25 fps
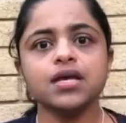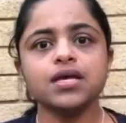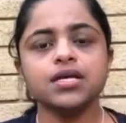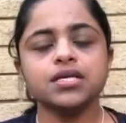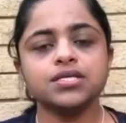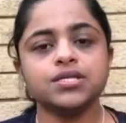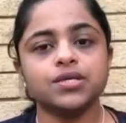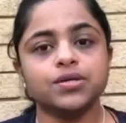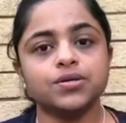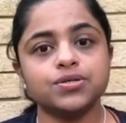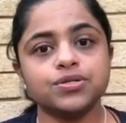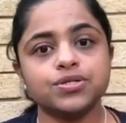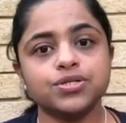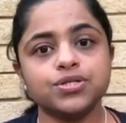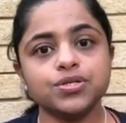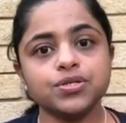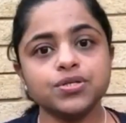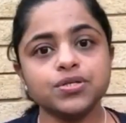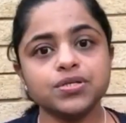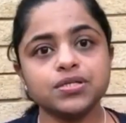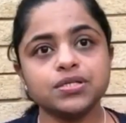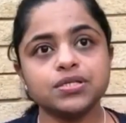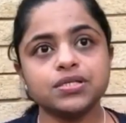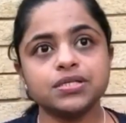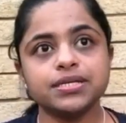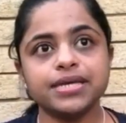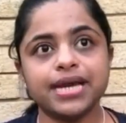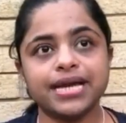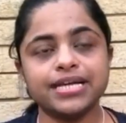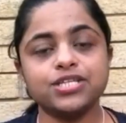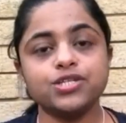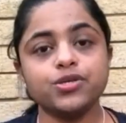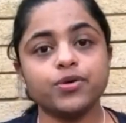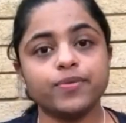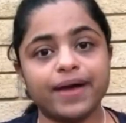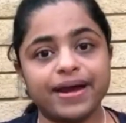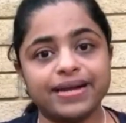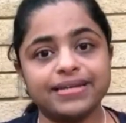So to
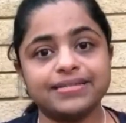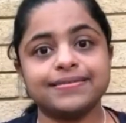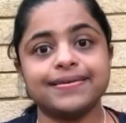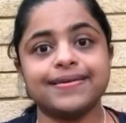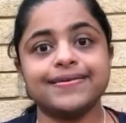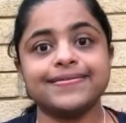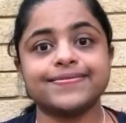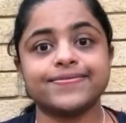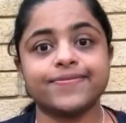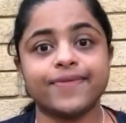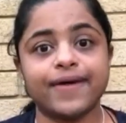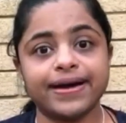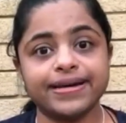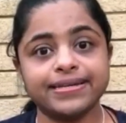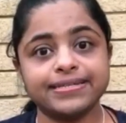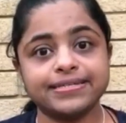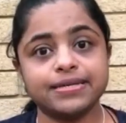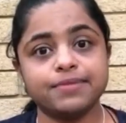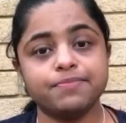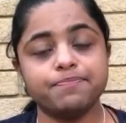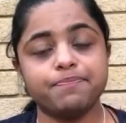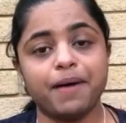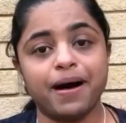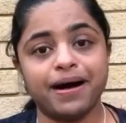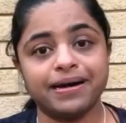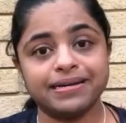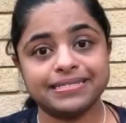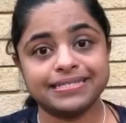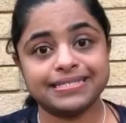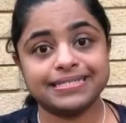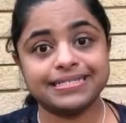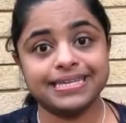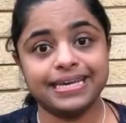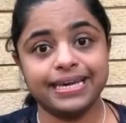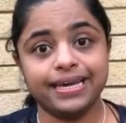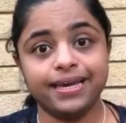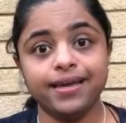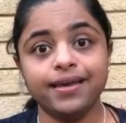get your answers right in Part
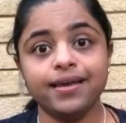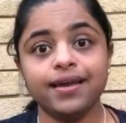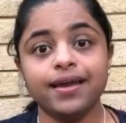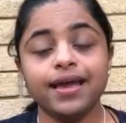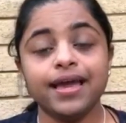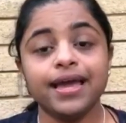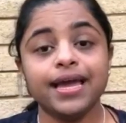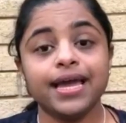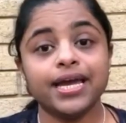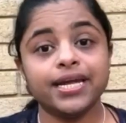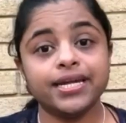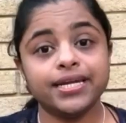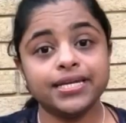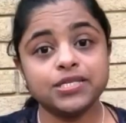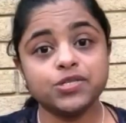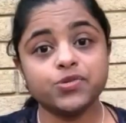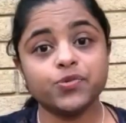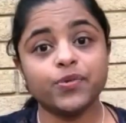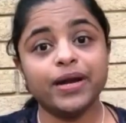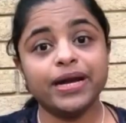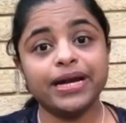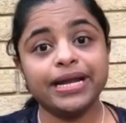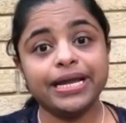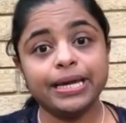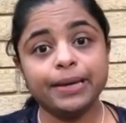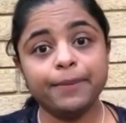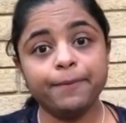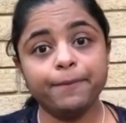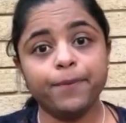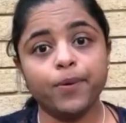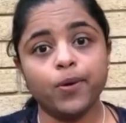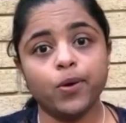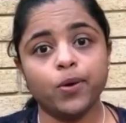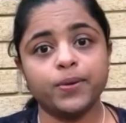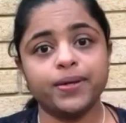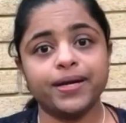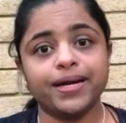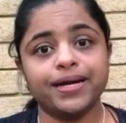C, it is really
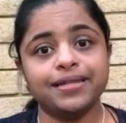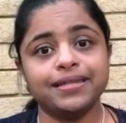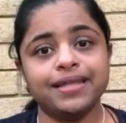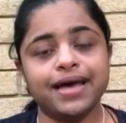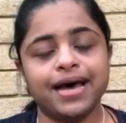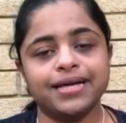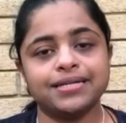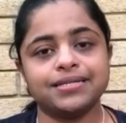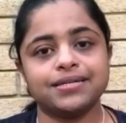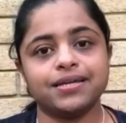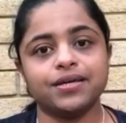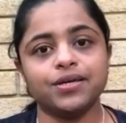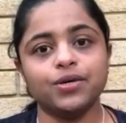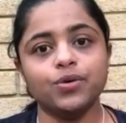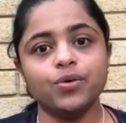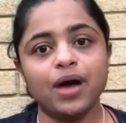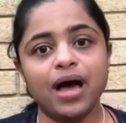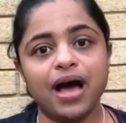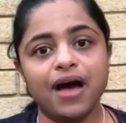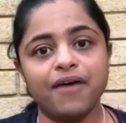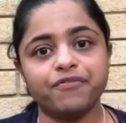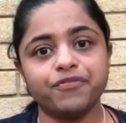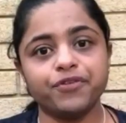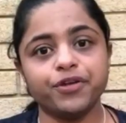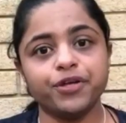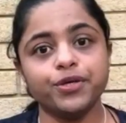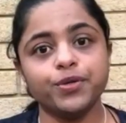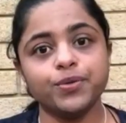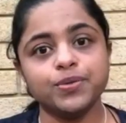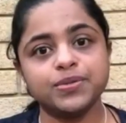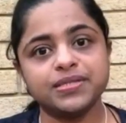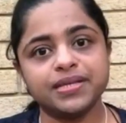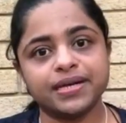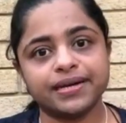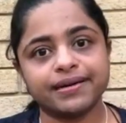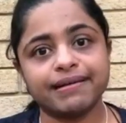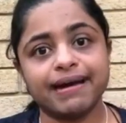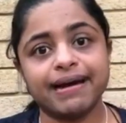important that you have to
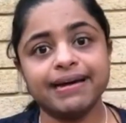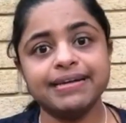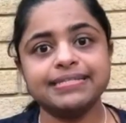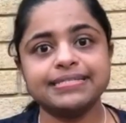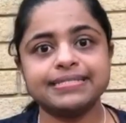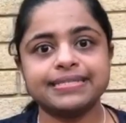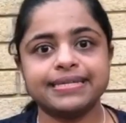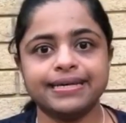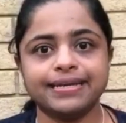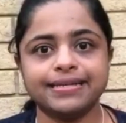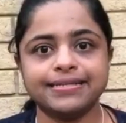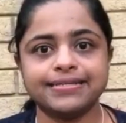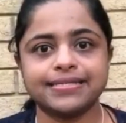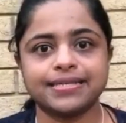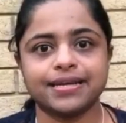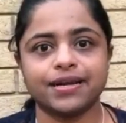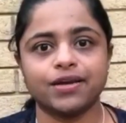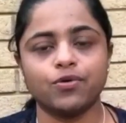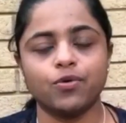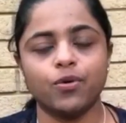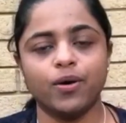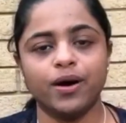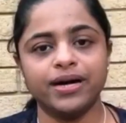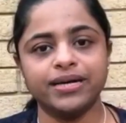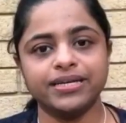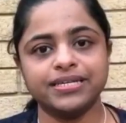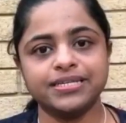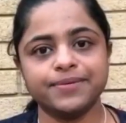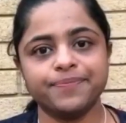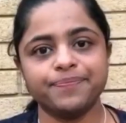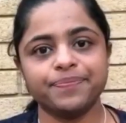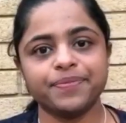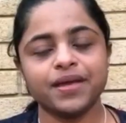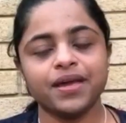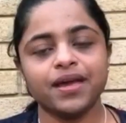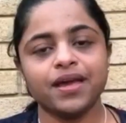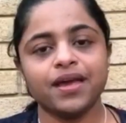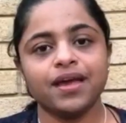use the right skills required.
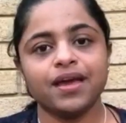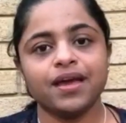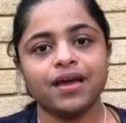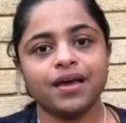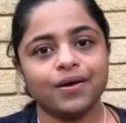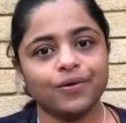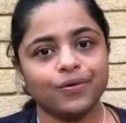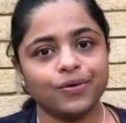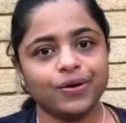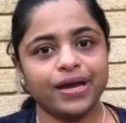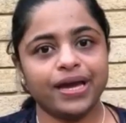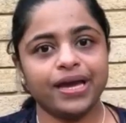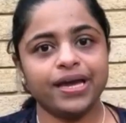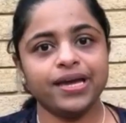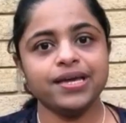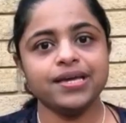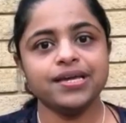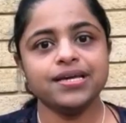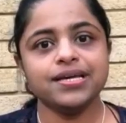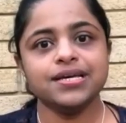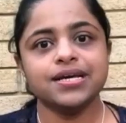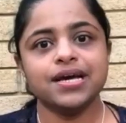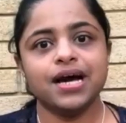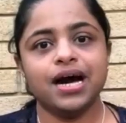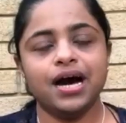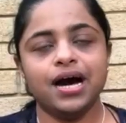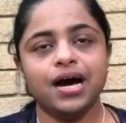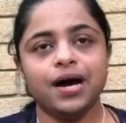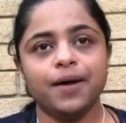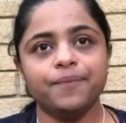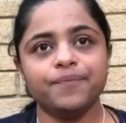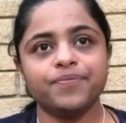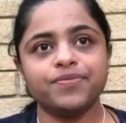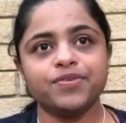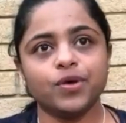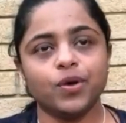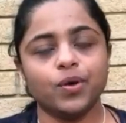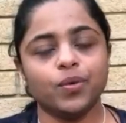Okay,
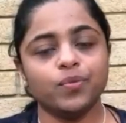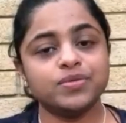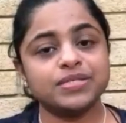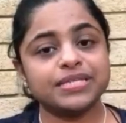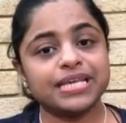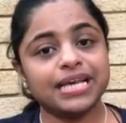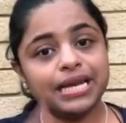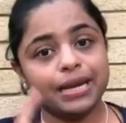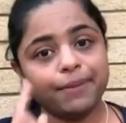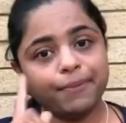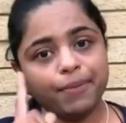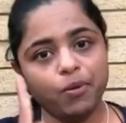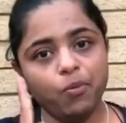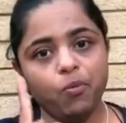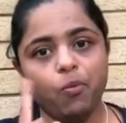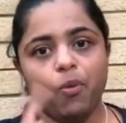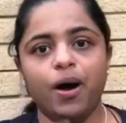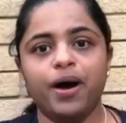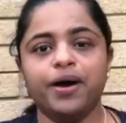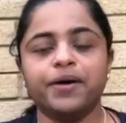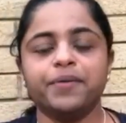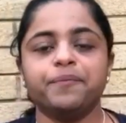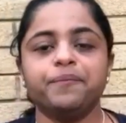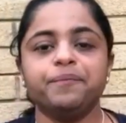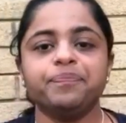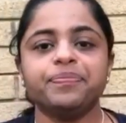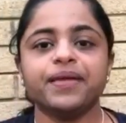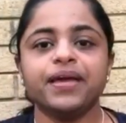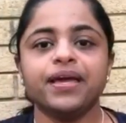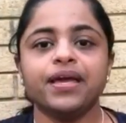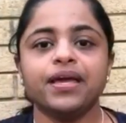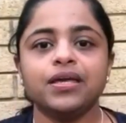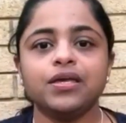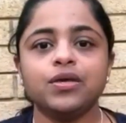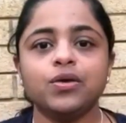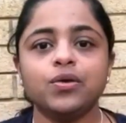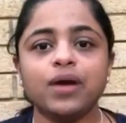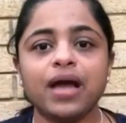so skill number one,
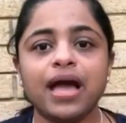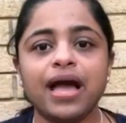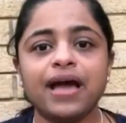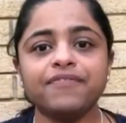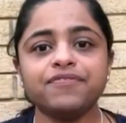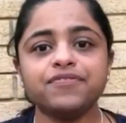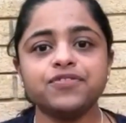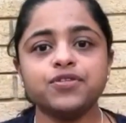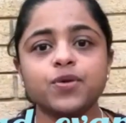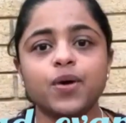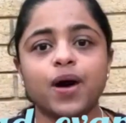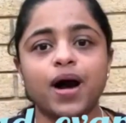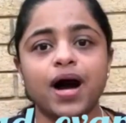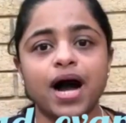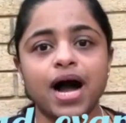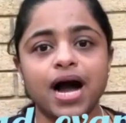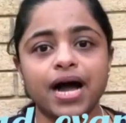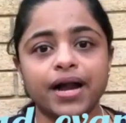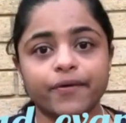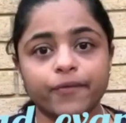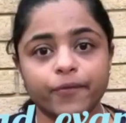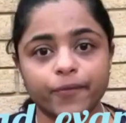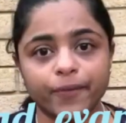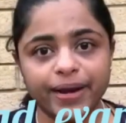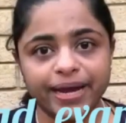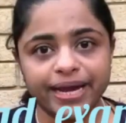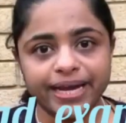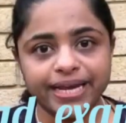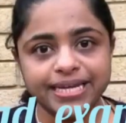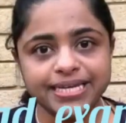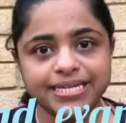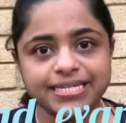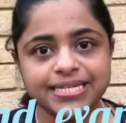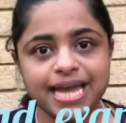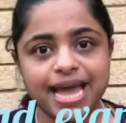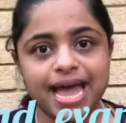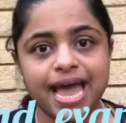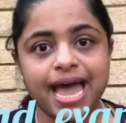you have to
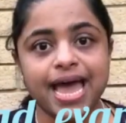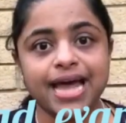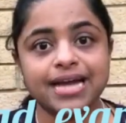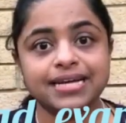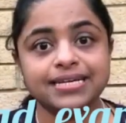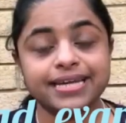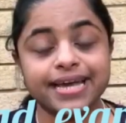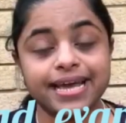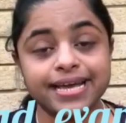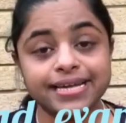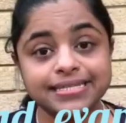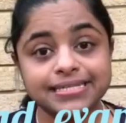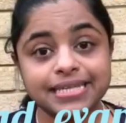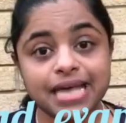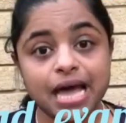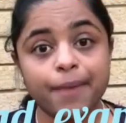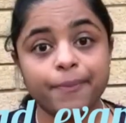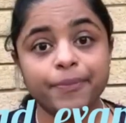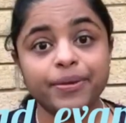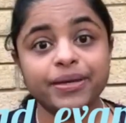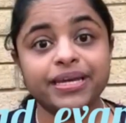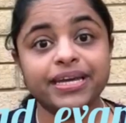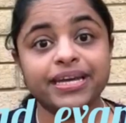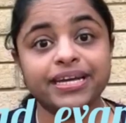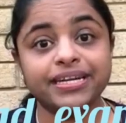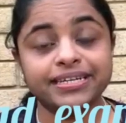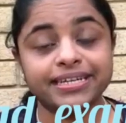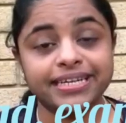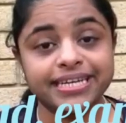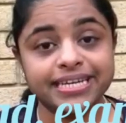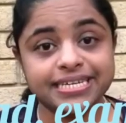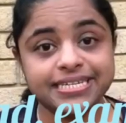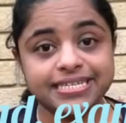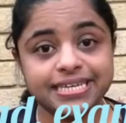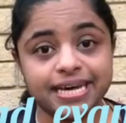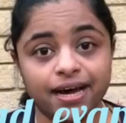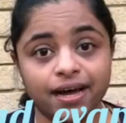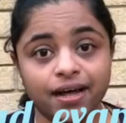read and examine in
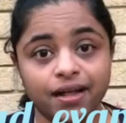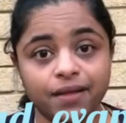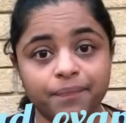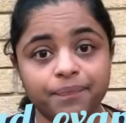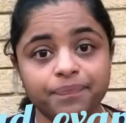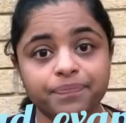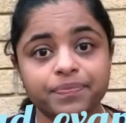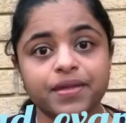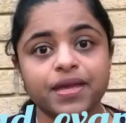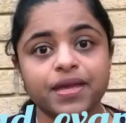detail.